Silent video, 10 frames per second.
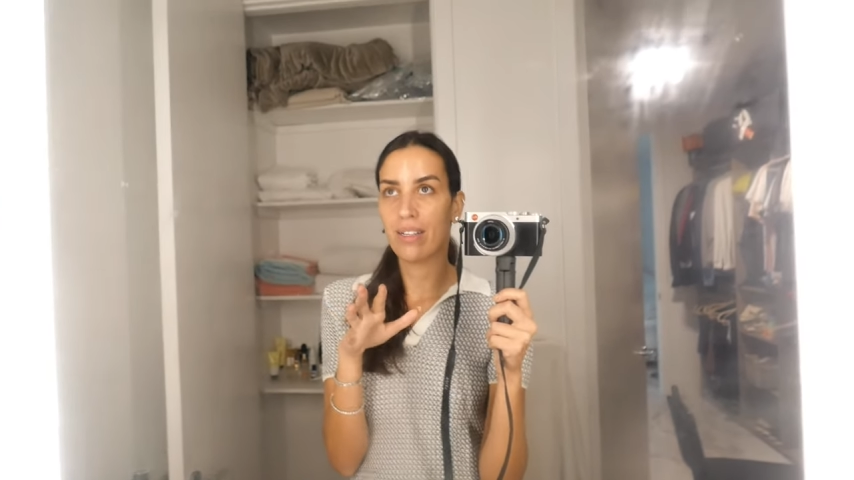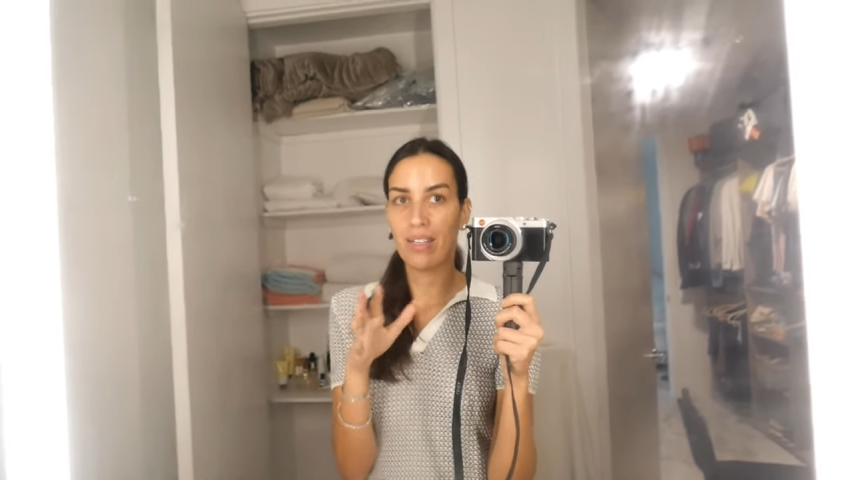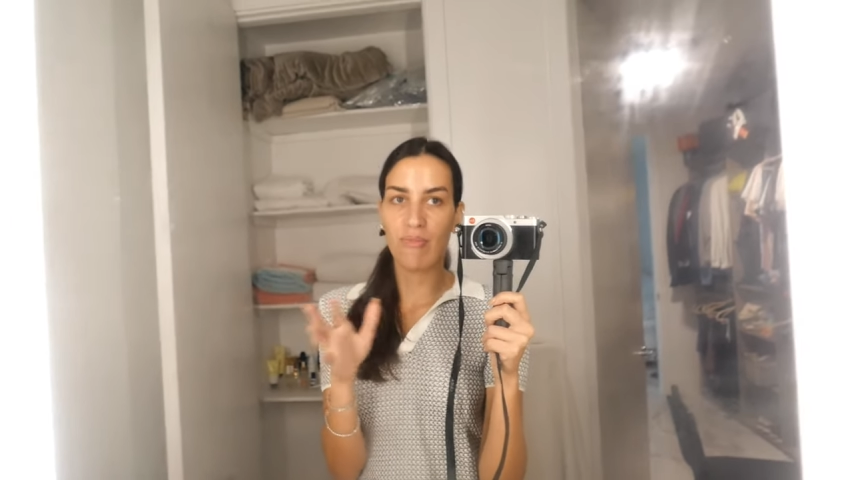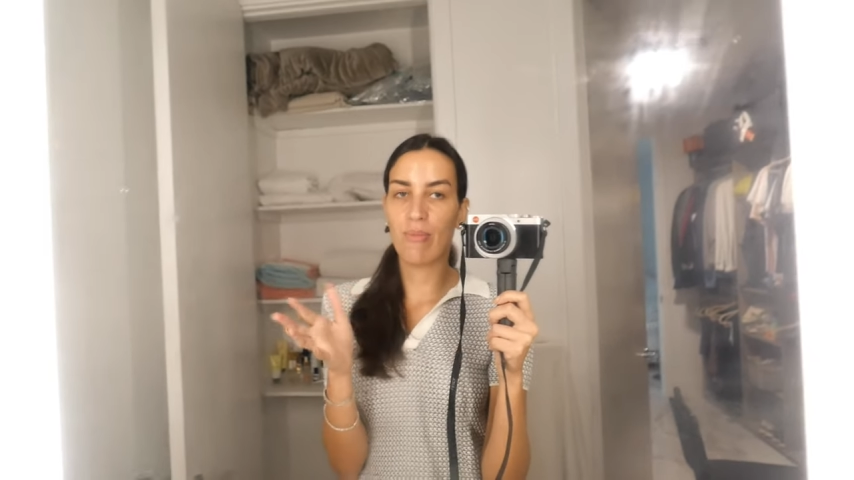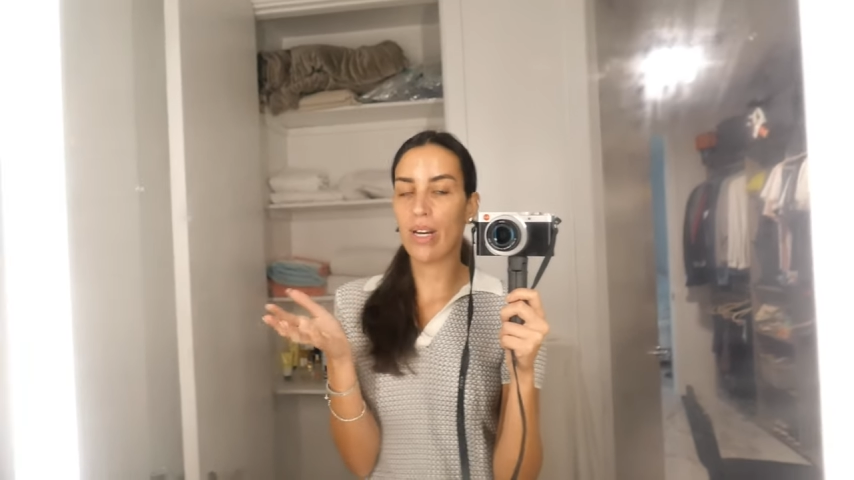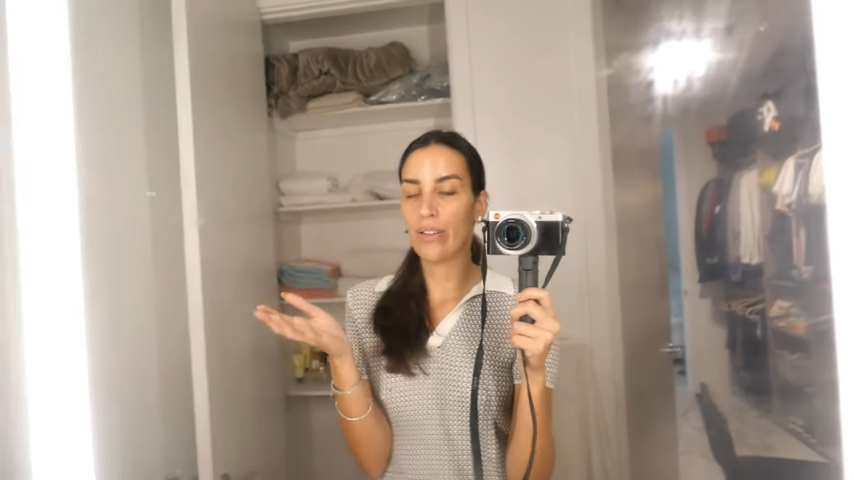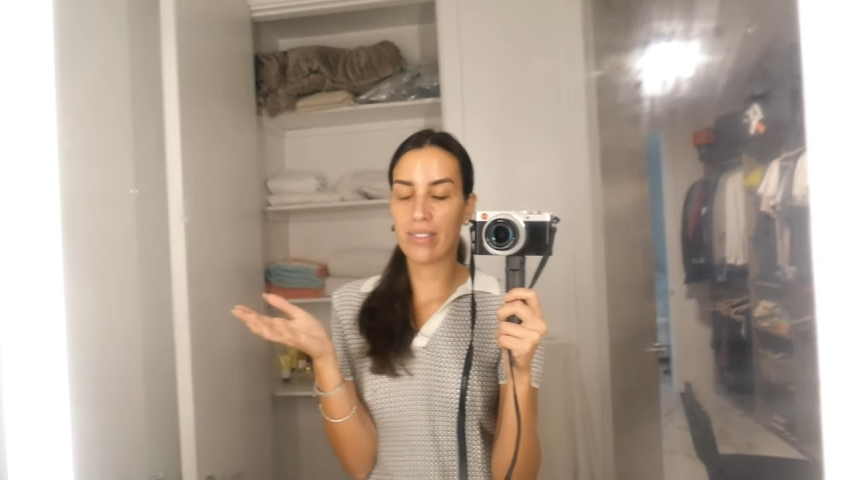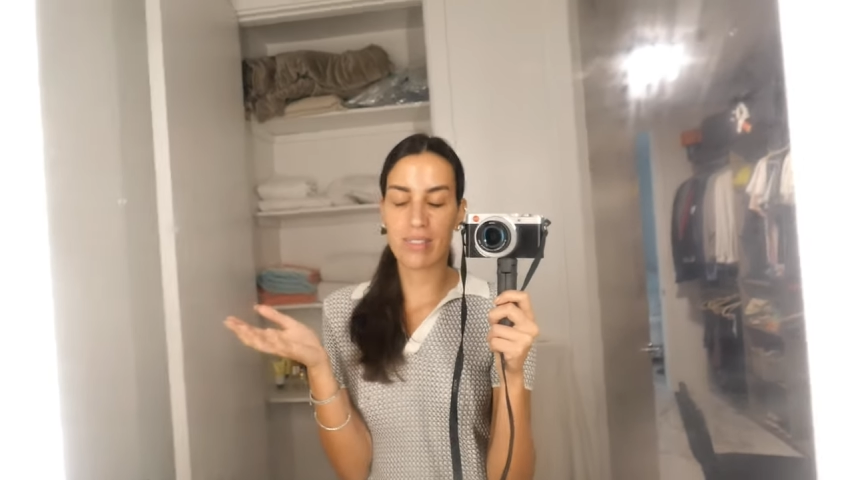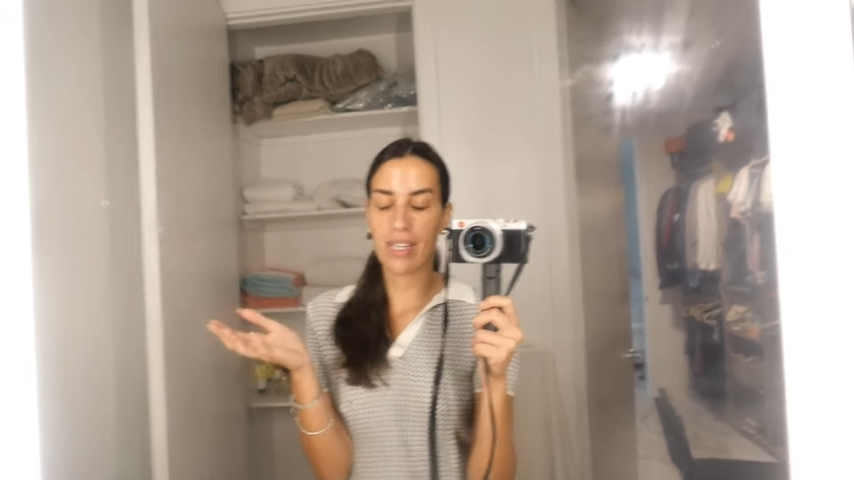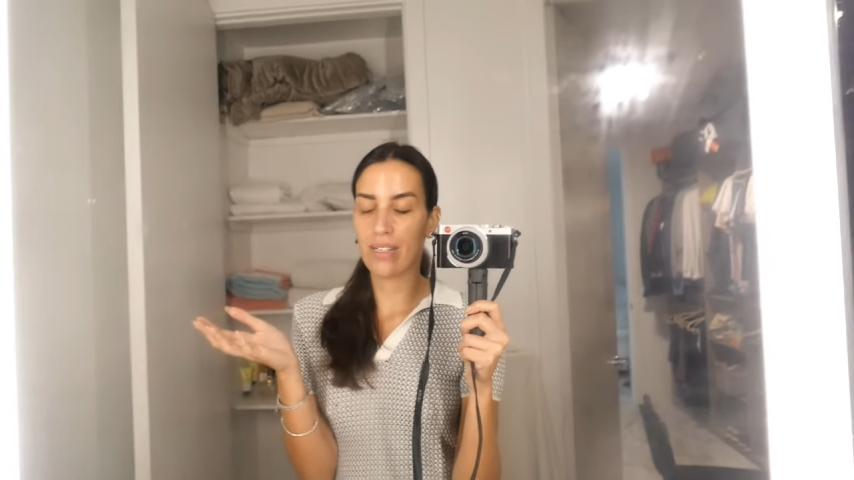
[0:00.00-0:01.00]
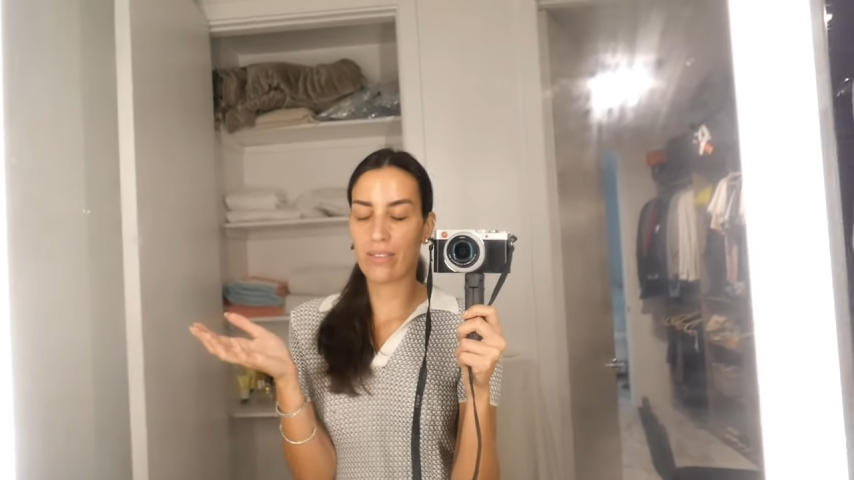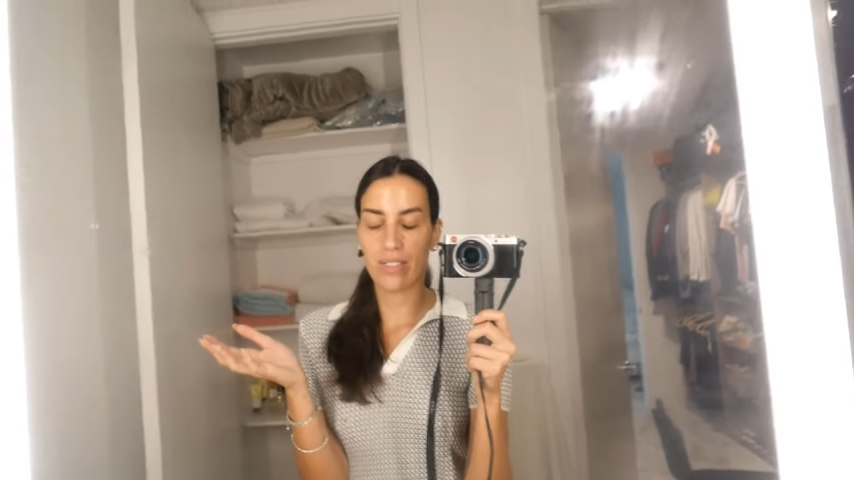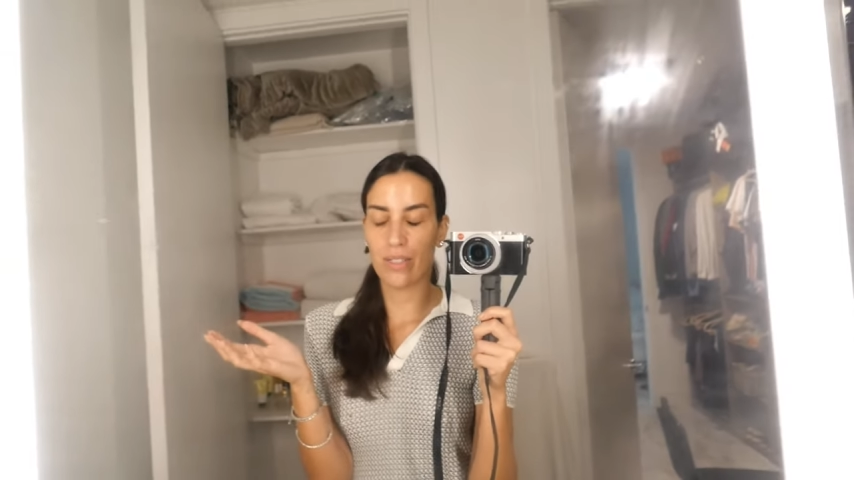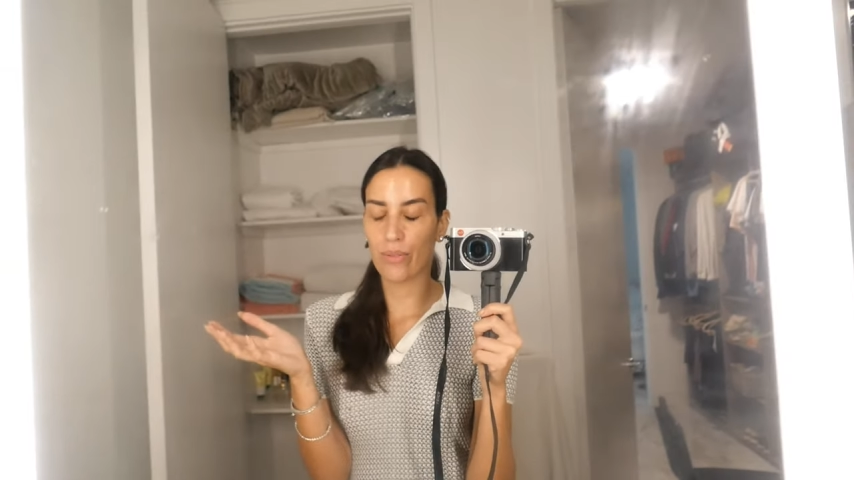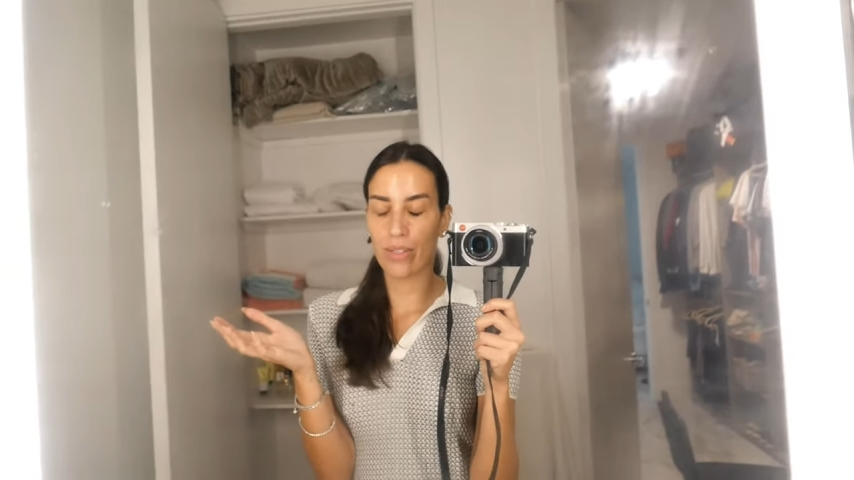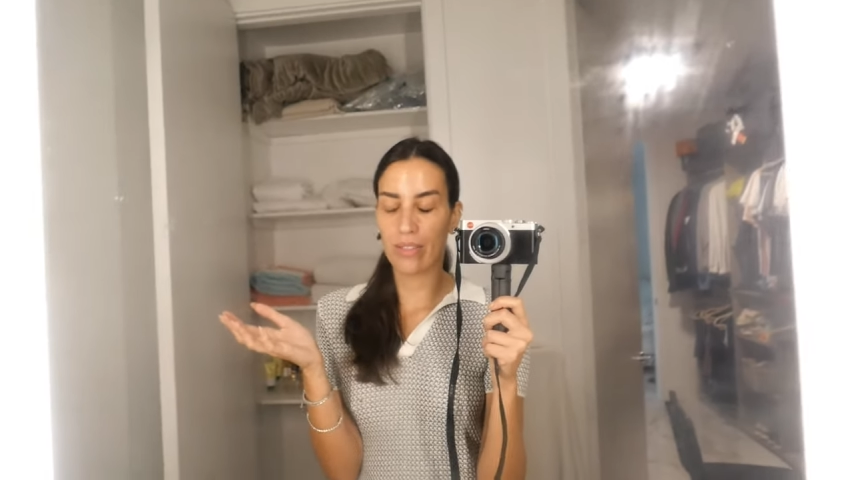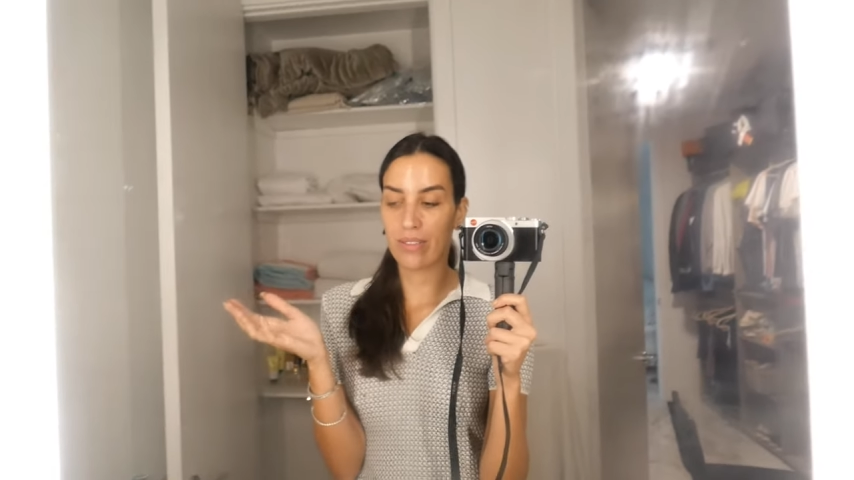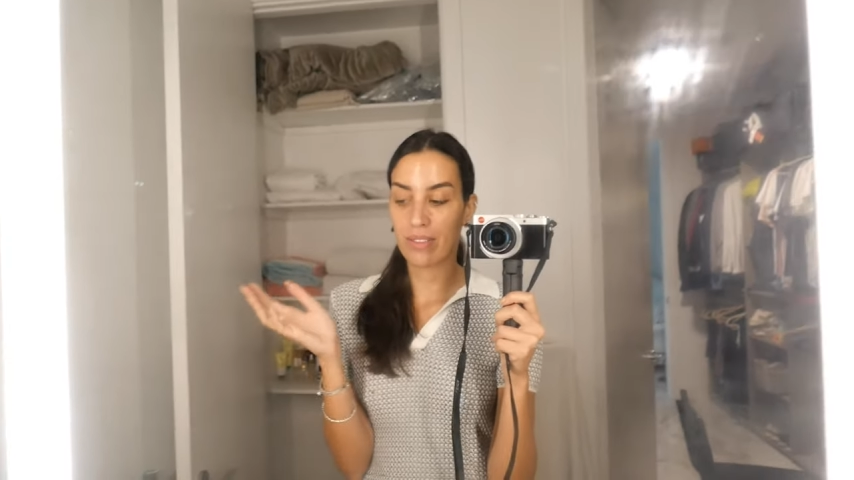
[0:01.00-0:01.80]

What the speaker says: Give me all those nails in the world.